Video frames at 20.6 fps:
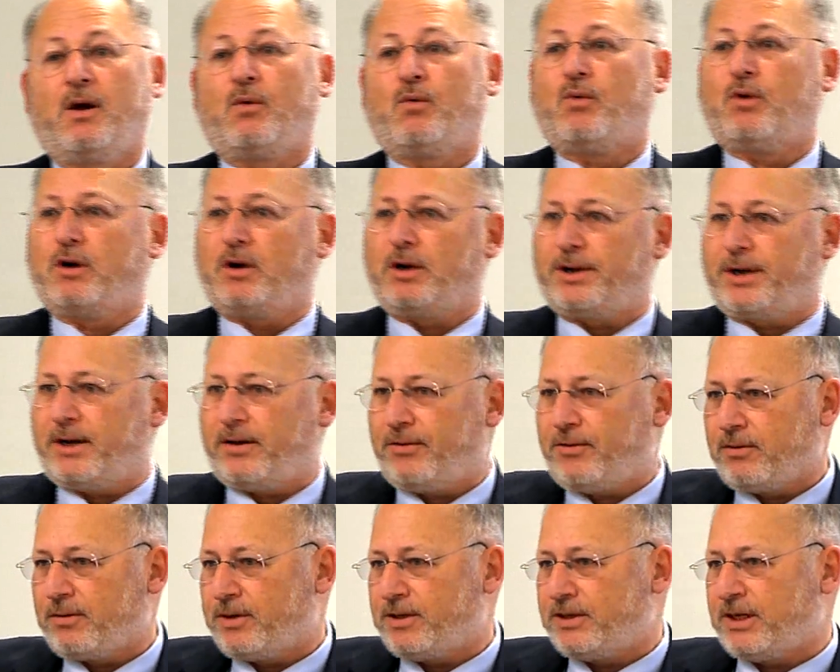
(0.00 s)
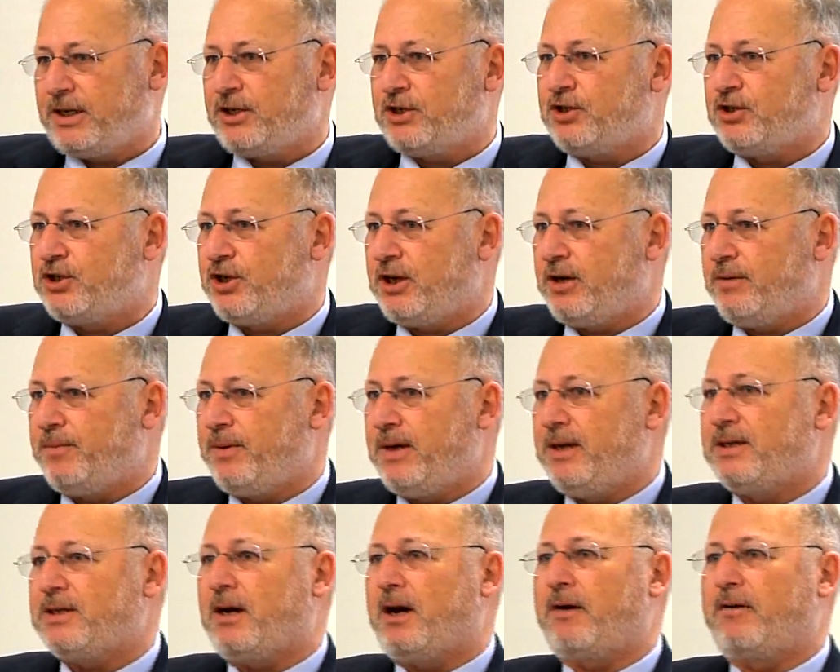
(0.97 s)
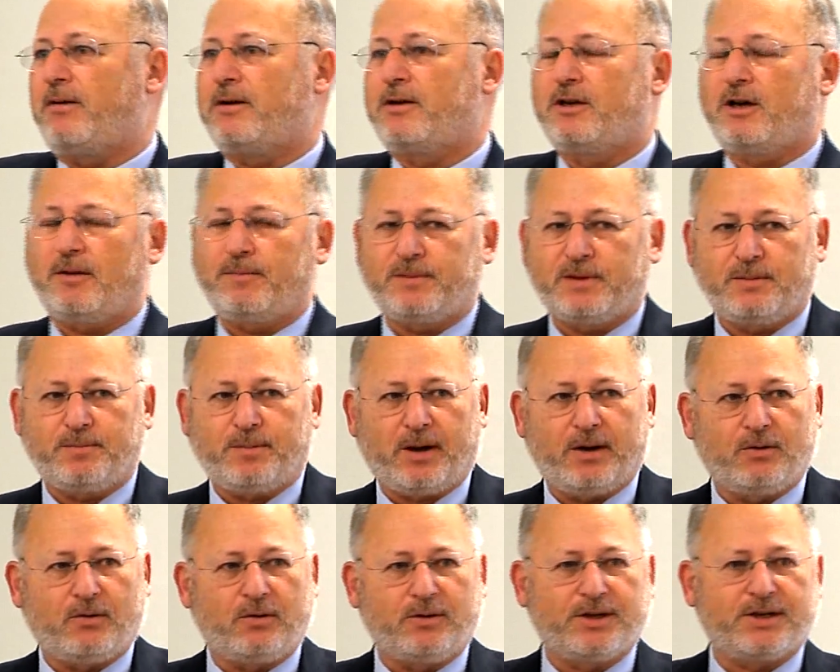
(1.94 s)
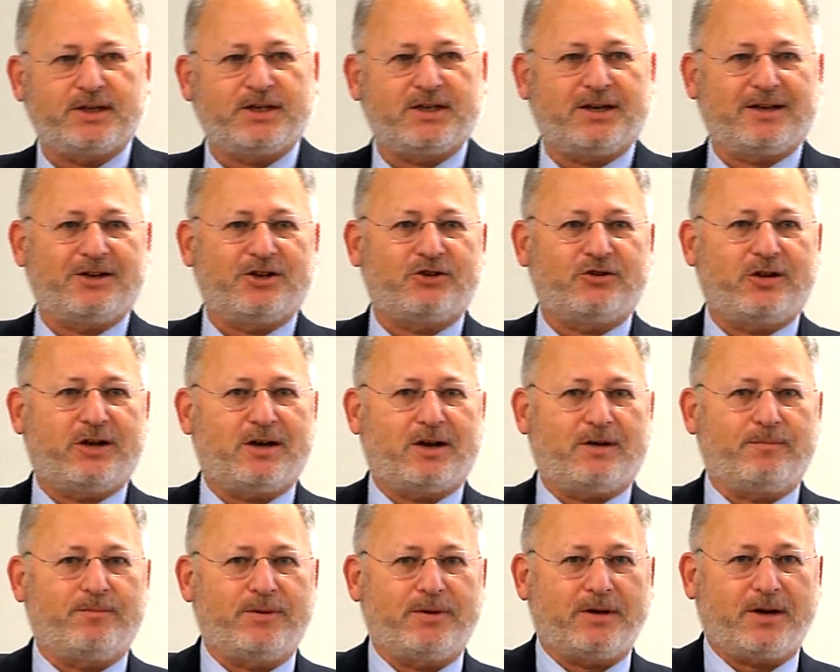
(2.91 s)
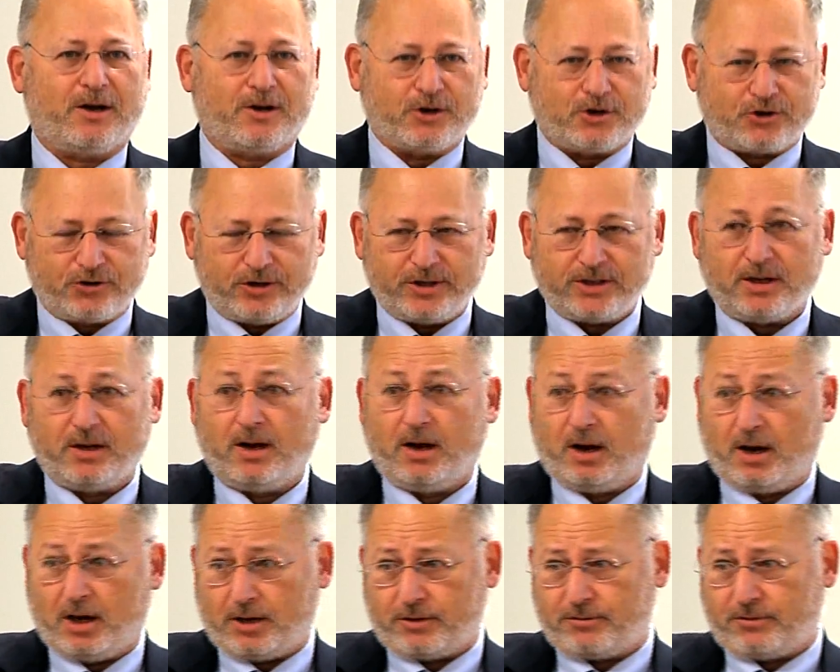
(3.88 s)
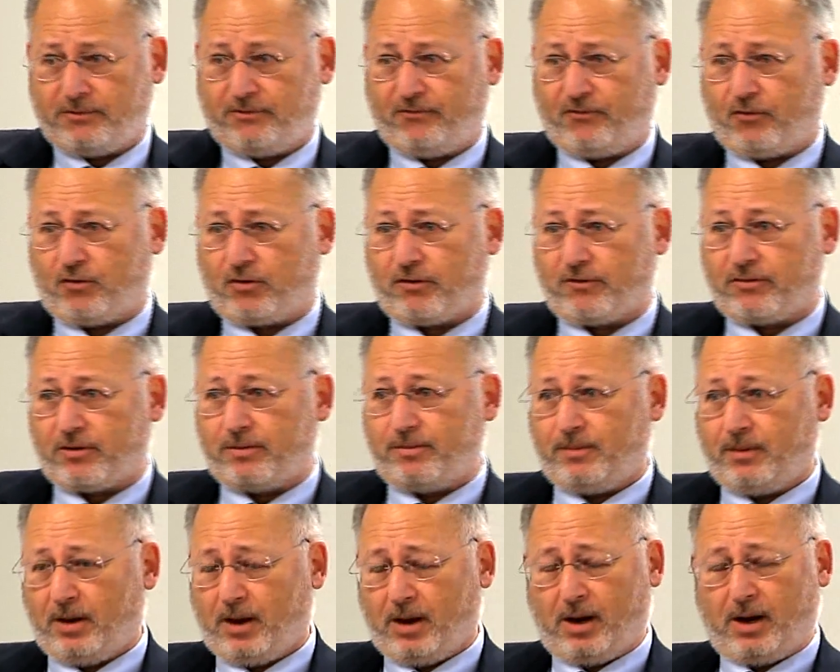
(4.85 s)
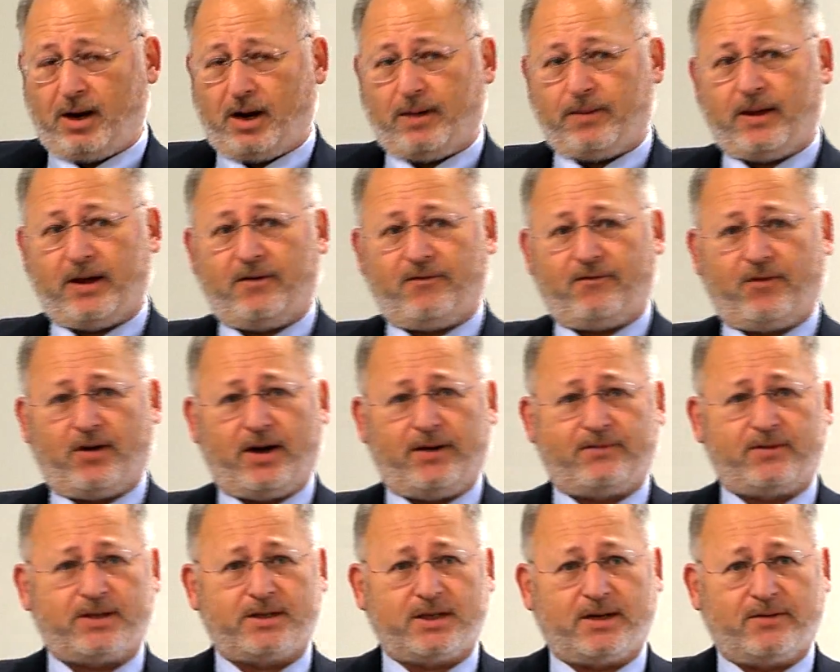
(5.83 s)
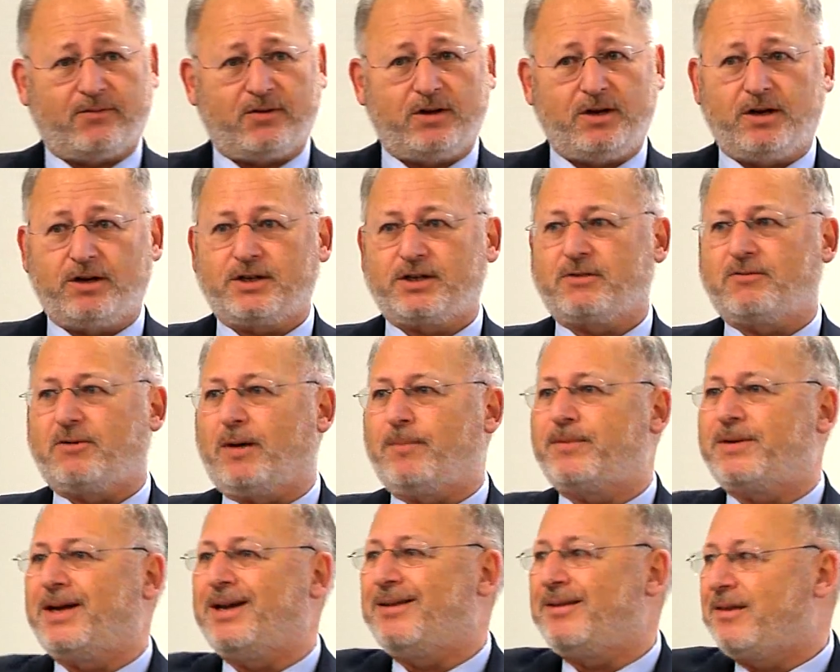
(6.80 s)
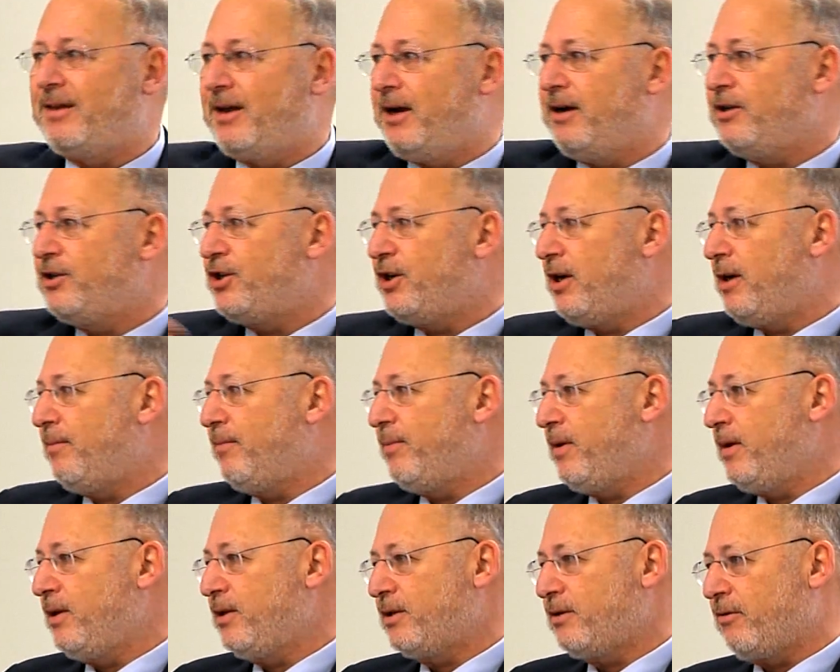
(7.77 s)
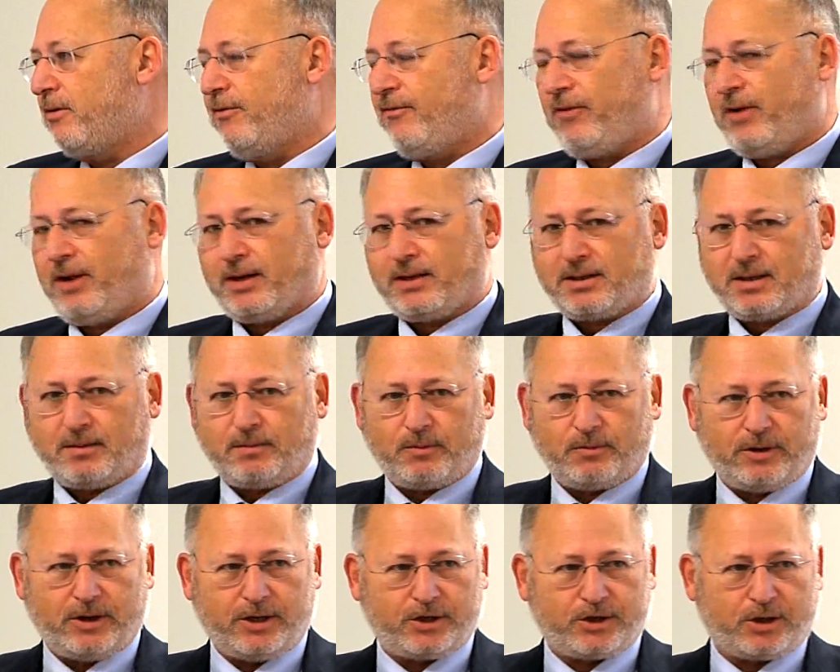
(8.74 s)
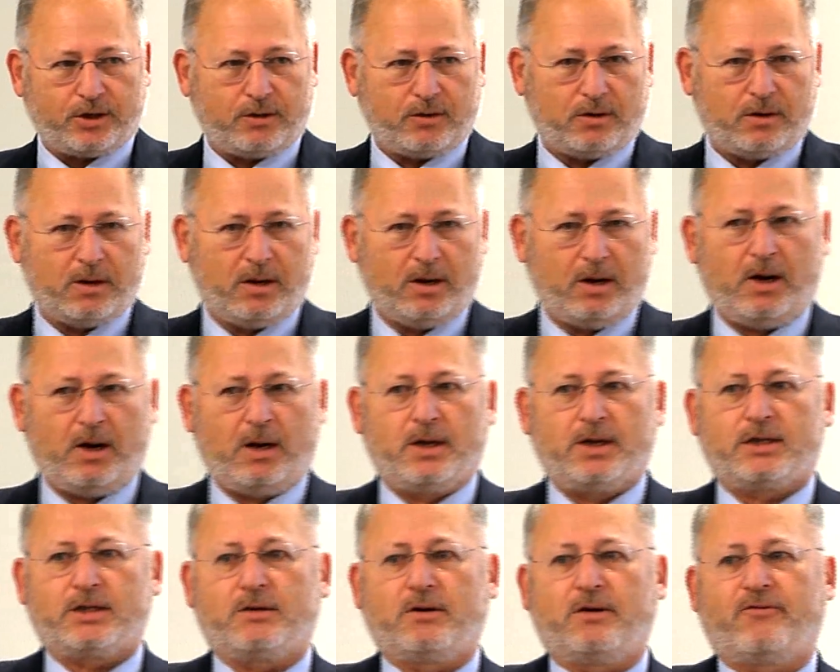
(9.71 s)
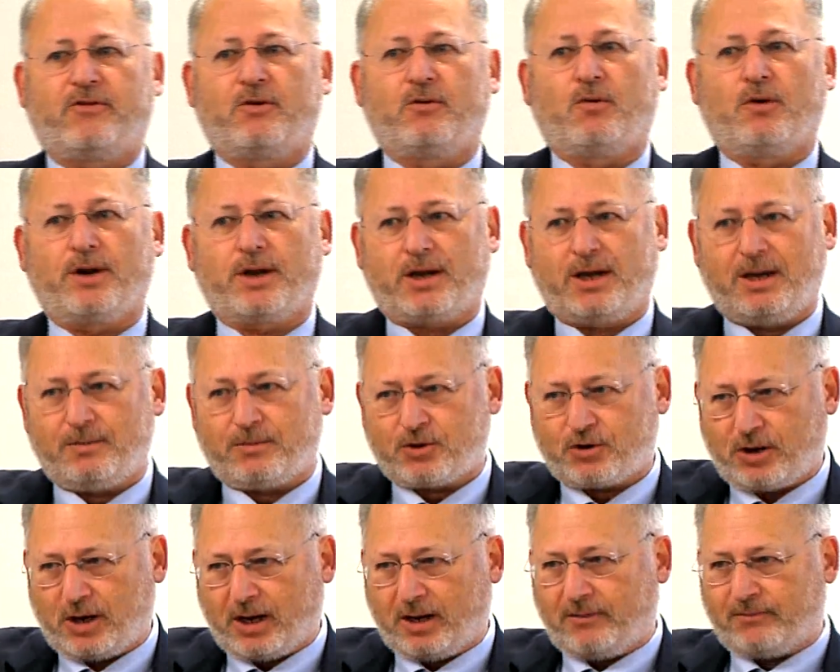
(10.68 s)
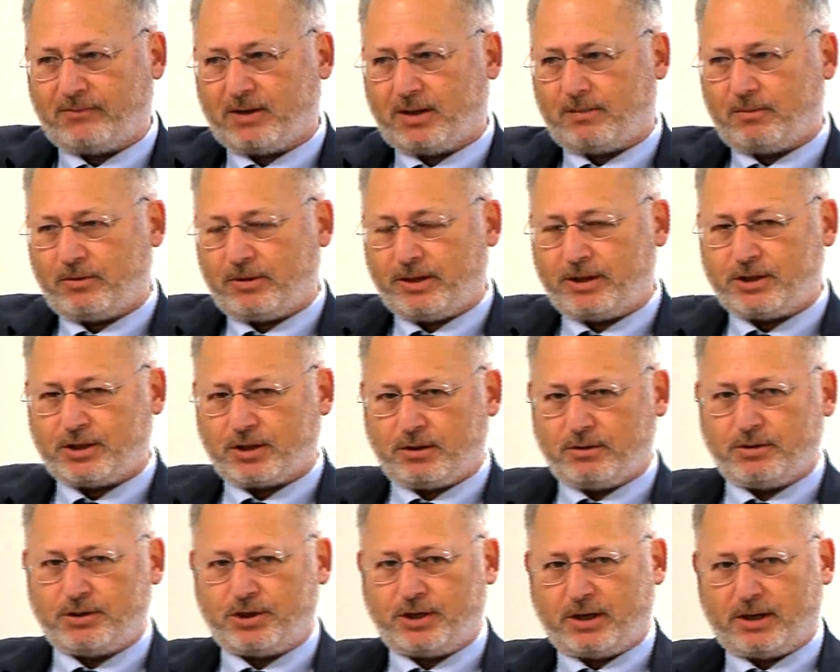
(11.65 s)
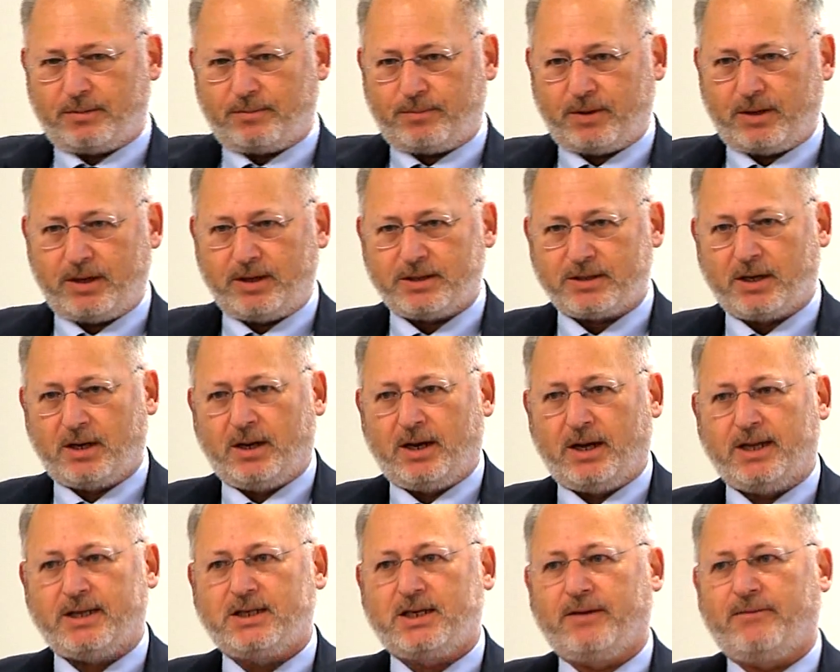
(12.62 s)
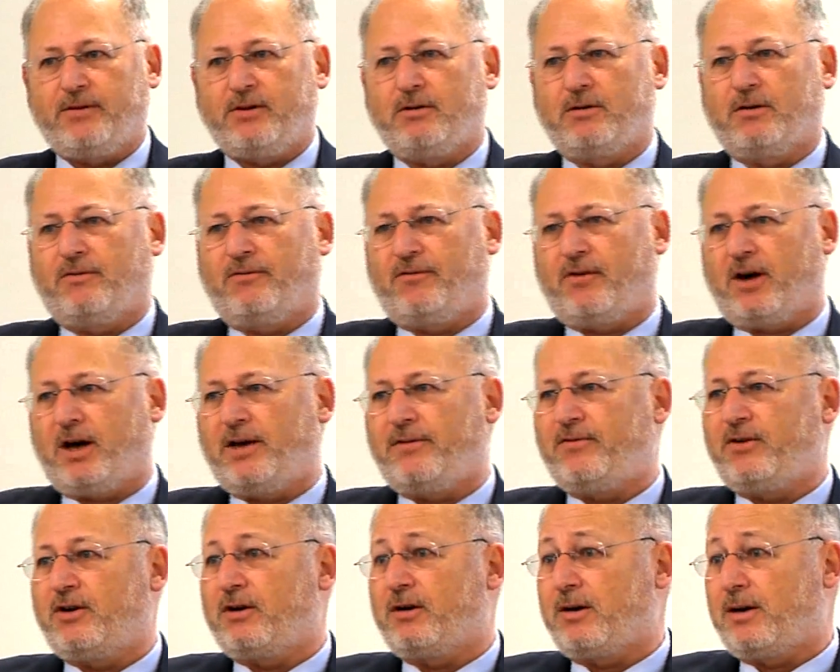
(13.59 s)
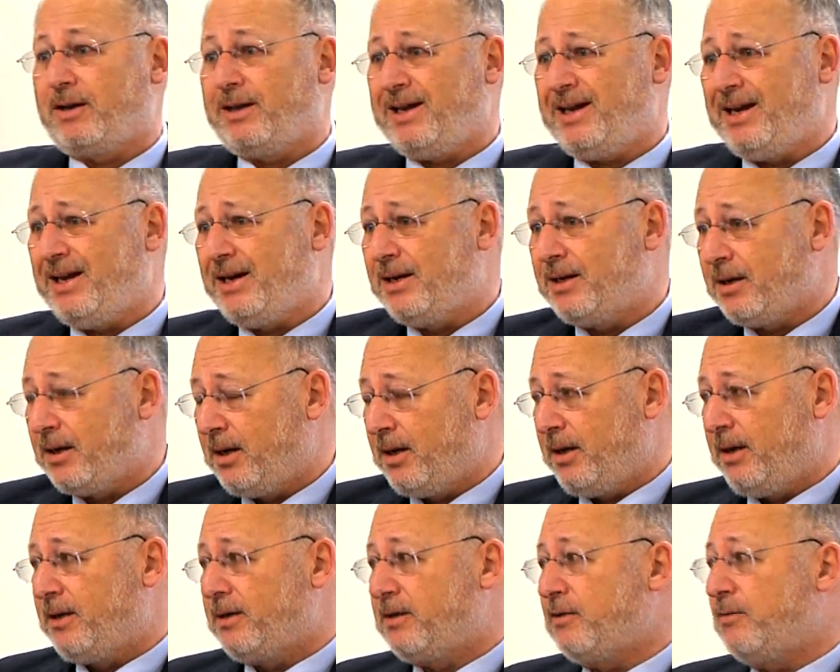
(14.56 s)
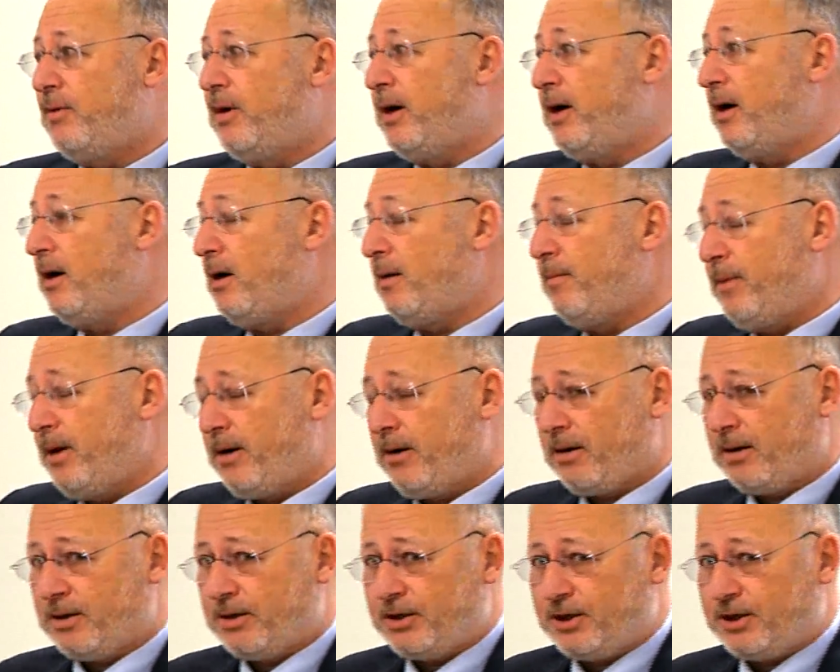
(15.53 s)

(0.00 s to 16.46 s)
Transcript: World Health Organization GMPs are adopted by all the signatory countries, 104 of them, and they have five to seven years to update their GMPs to reflect WHO. So if you want to keep track of WHO GMPs, it's giving you a five year lead into where American